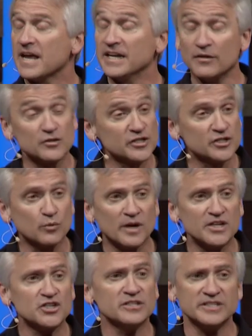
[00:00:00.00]
In other
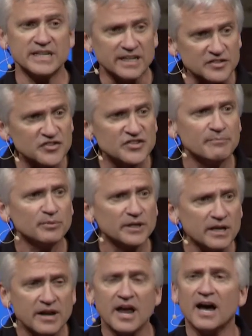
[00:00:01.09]
situations, it is
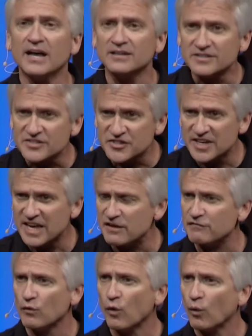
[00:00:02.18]
simply not
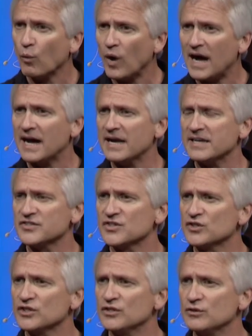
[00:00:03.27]
safe or wise
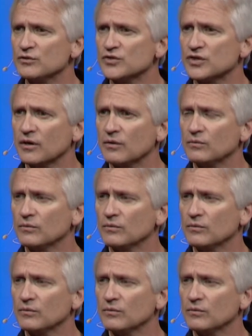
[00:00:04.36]
to do so.